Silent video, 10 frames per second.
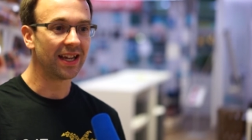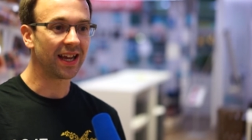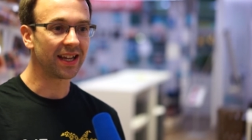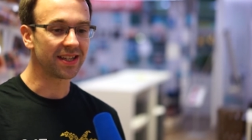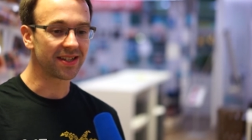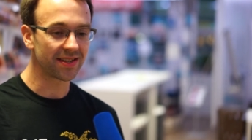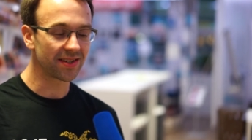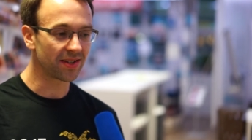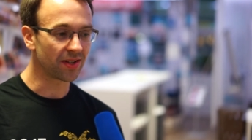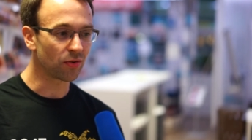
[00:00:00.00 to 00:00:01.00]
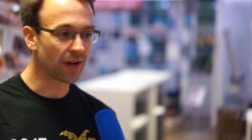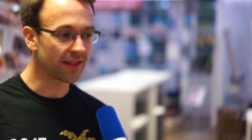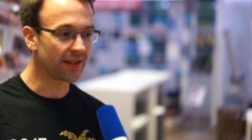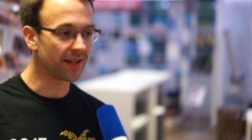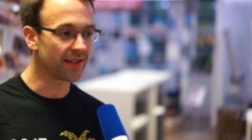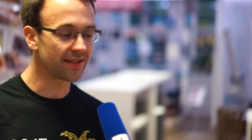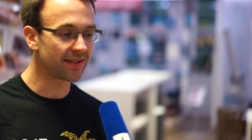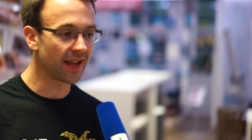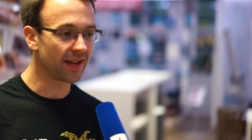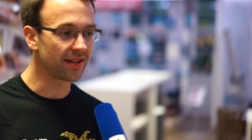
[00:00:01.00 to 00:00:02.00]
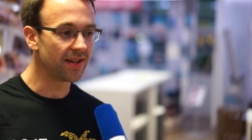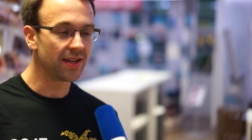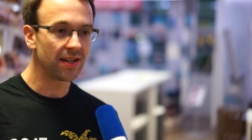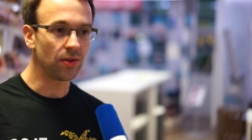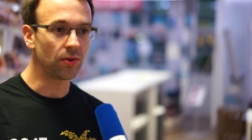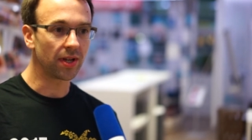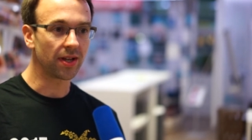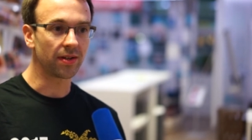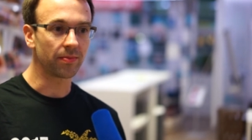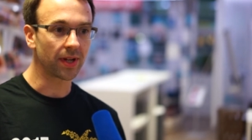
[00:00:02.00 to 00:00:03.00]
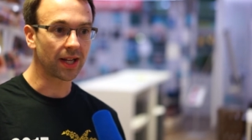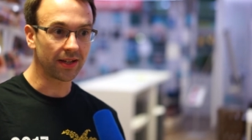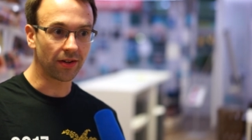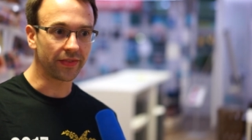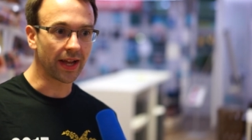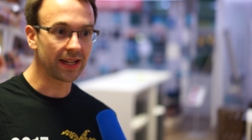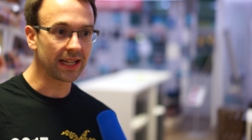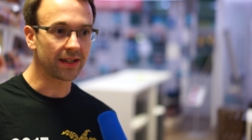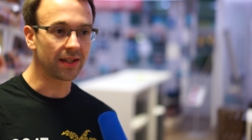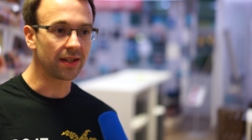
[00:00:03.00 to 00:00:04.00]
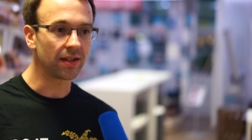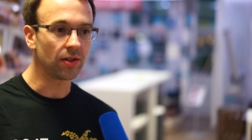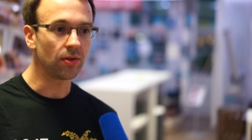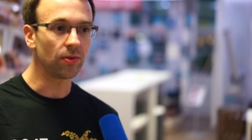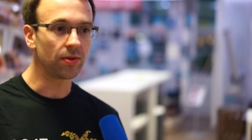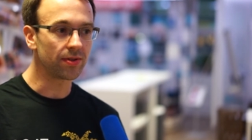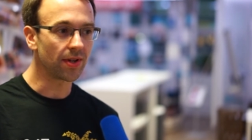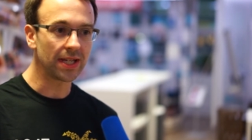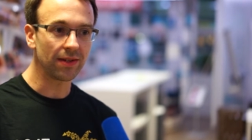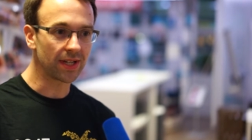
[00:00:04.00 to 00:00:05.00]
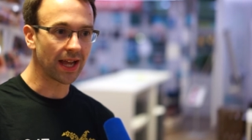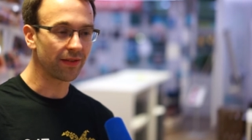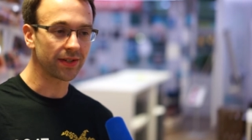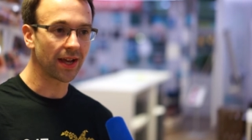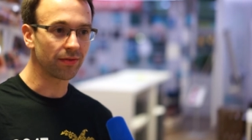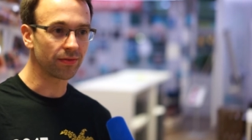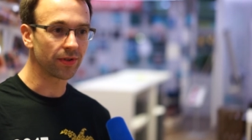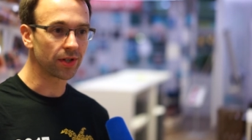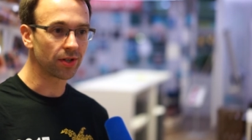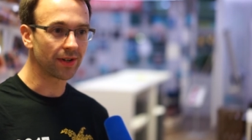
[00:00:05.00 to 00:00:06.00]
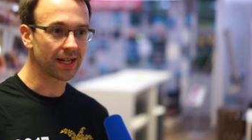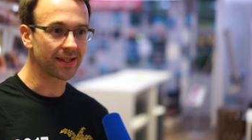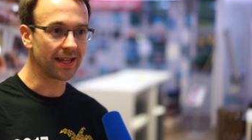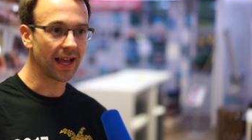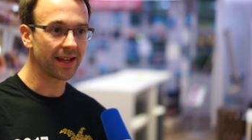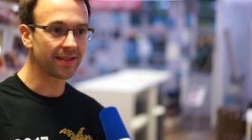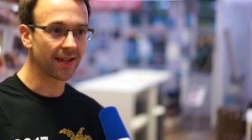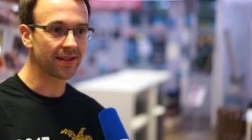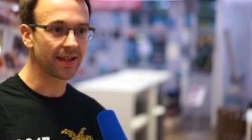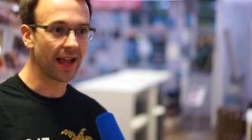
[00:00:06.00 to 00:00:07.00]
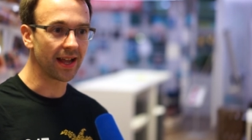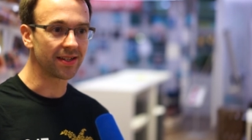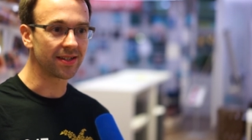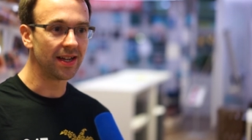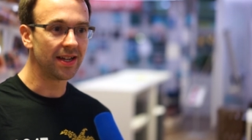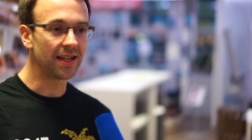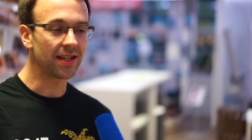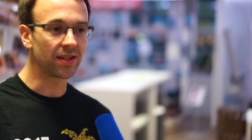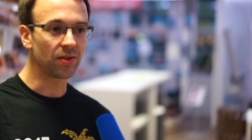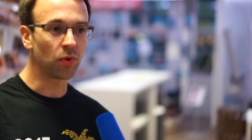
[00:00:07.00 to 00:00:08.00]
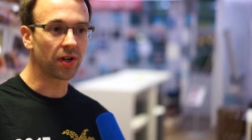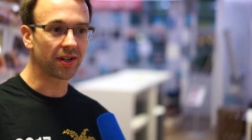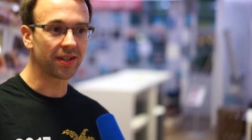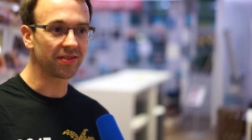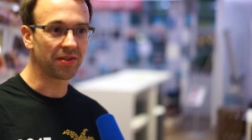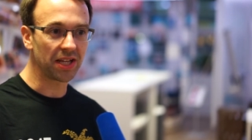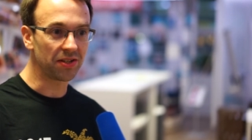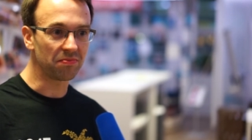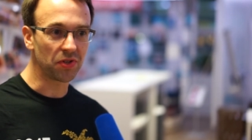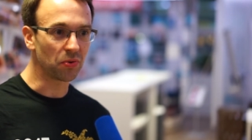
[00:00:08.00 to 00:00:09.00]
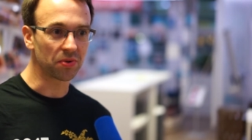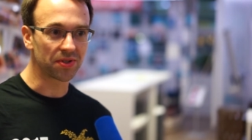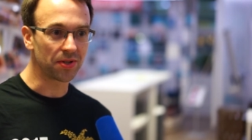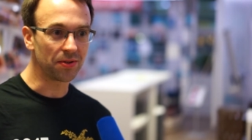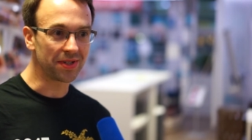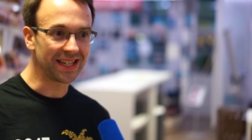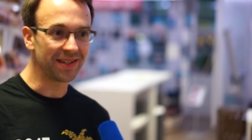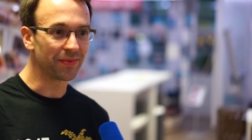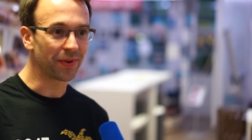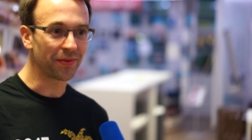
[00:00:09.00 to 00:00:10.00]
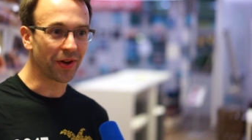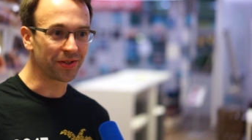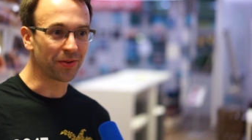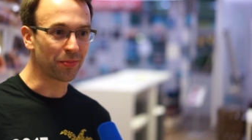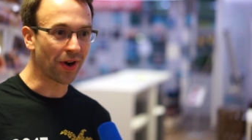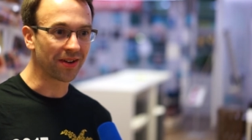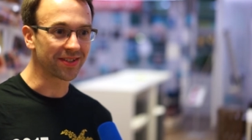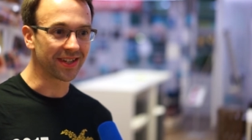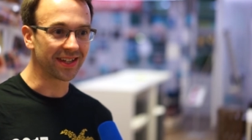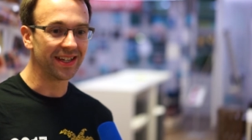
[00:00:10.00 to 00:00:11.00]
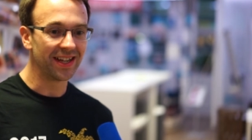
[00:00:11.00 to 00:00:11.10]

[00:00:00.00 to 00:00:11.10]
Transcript: And the great thing is then you can click on that link and you don't even have to have a virtual reality headset to hand. It can work in your 2D on your browser